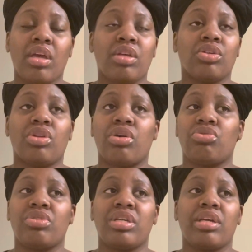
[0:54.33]
You know,
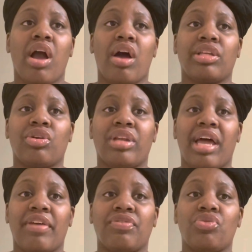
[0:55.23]
you need God in your
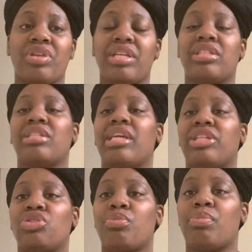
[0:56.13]
life. You need to
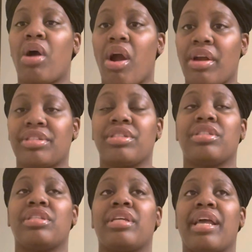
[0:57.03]
get your
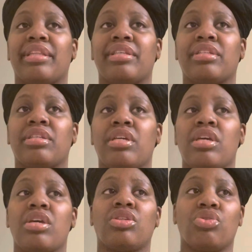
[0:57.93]
priorities together.
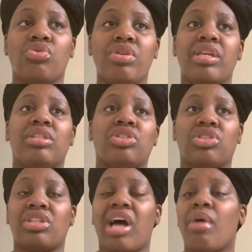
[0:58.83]
You need to
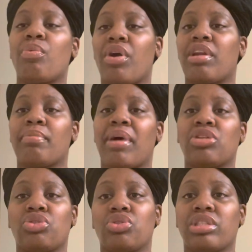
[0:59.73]
stop worrying
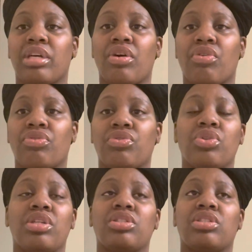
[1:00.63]
about yourself. You
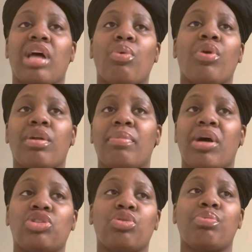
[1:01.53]
need to stop worrying
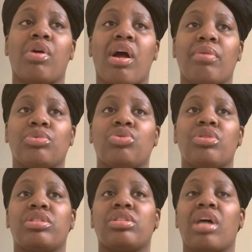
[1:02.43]
about your problems. You
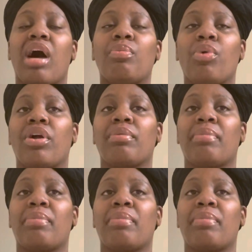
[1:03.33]
need to stop worrying